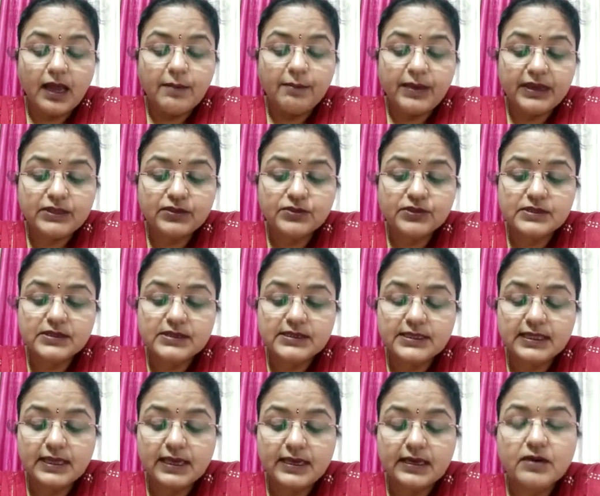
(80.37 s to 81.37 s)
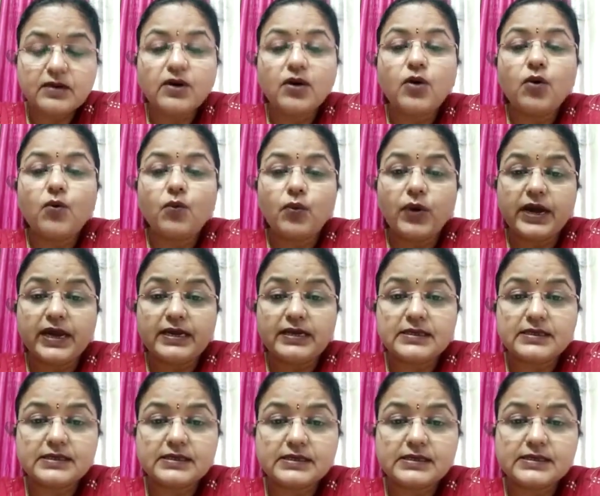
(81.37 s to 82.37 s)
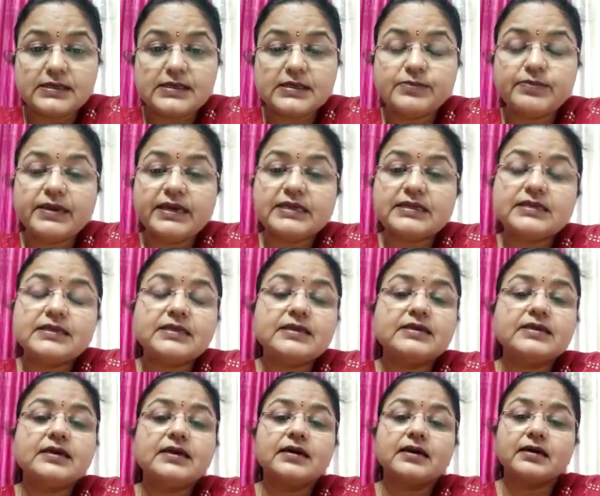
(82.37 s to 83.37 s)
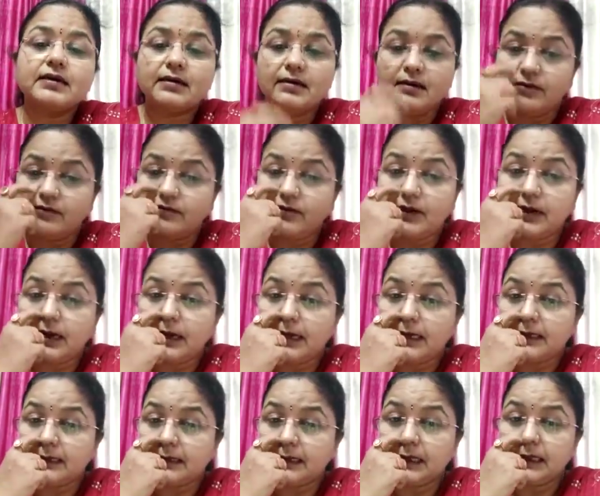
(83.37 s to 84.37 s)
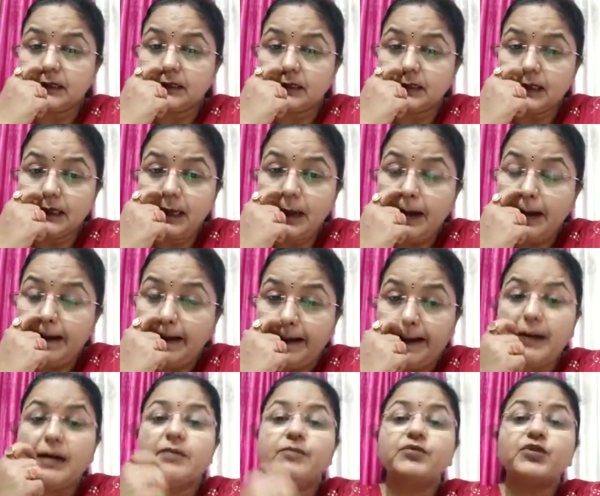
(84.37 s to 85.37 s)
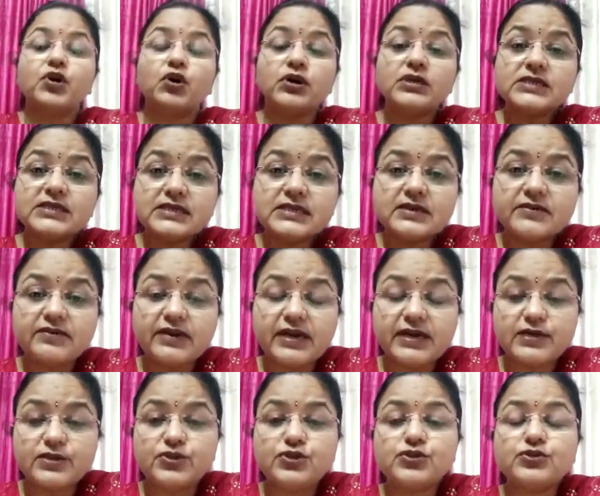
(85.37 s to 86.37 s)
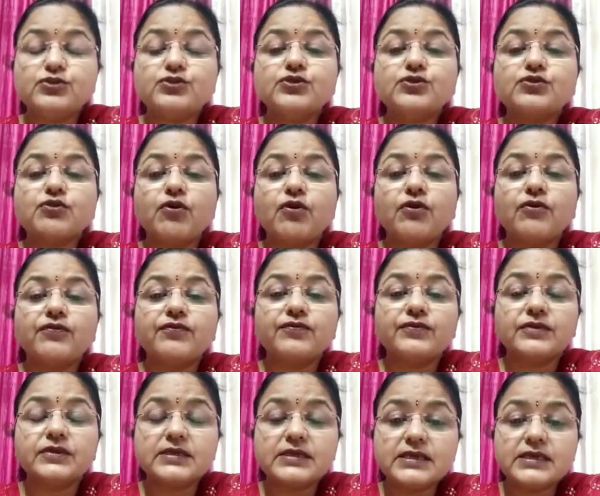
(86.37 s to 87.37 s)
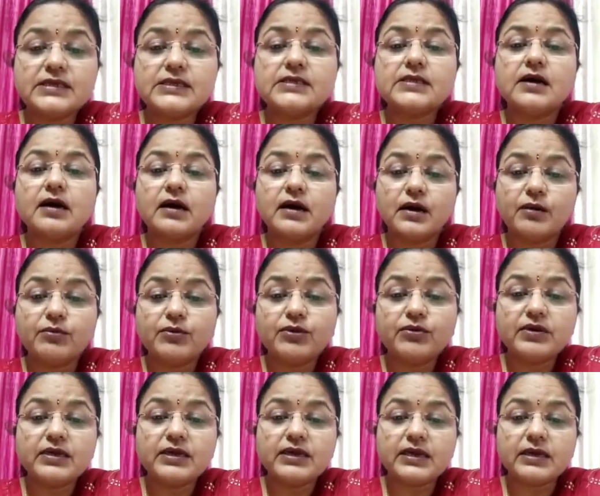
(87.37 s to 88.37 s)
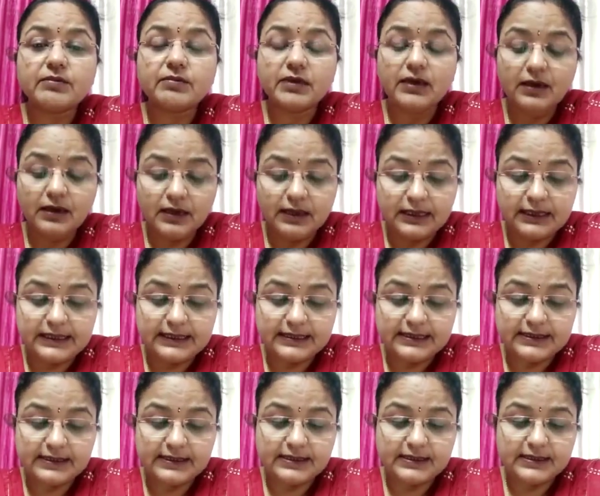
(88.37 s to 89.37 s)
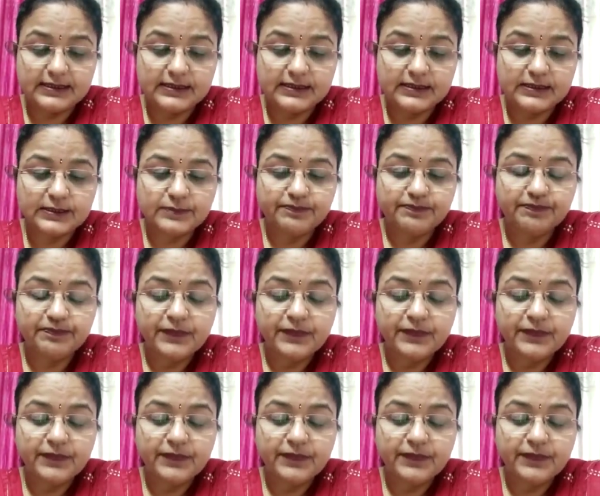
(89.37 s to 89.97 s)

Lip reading: Pathogens like viruses, bacteria, fungi, they are the causative agents of these communicable diseases.